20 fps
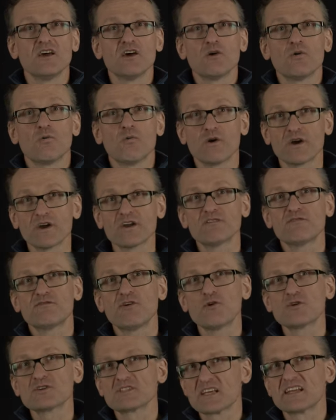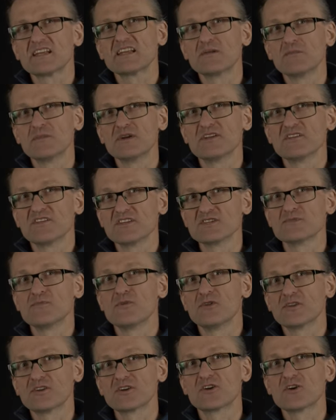We're going to focus a little bit on this
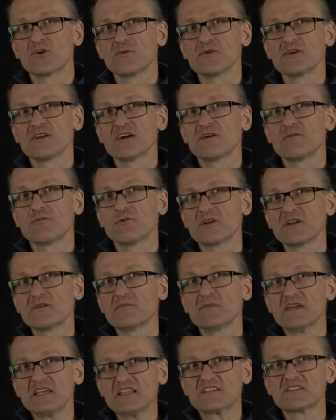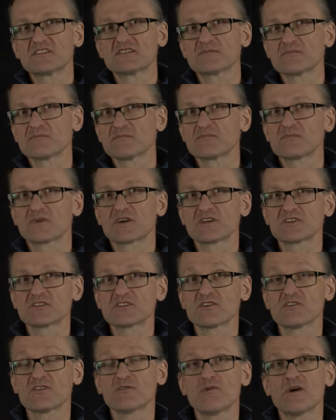molten globule and what it means.
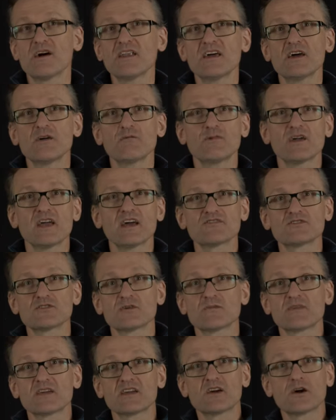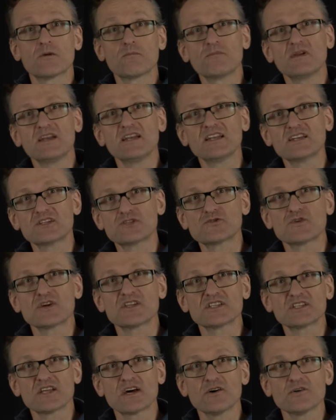Because on the one hand, we have something completely
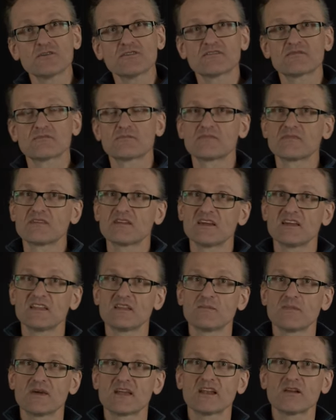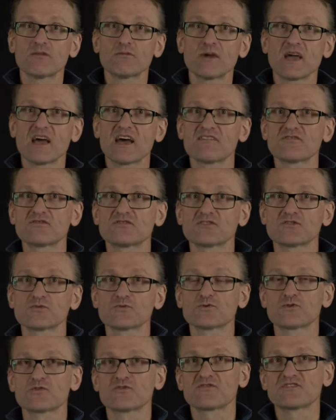stretched out in the middle, we have some
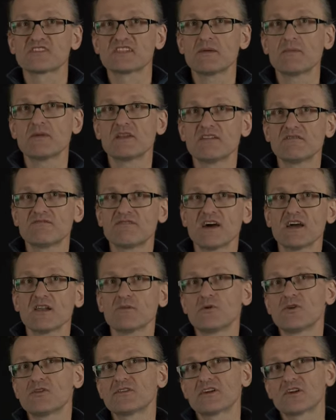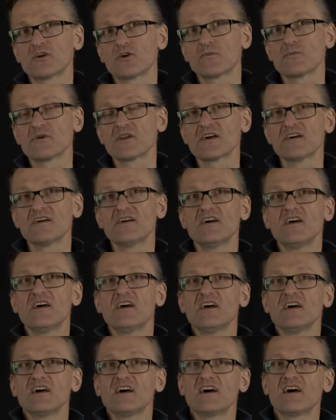sort of semi-defined molten multiglobular,
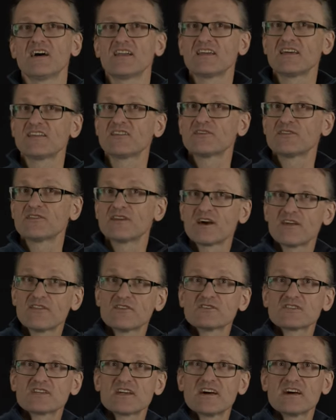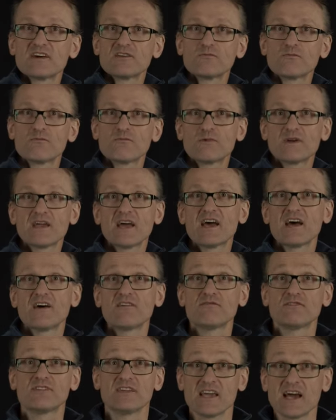and then on the other side, we
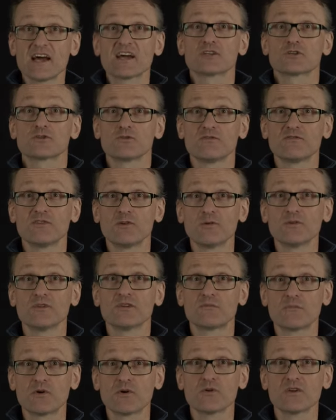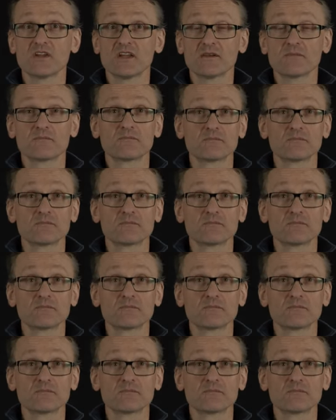have the actual folded protein.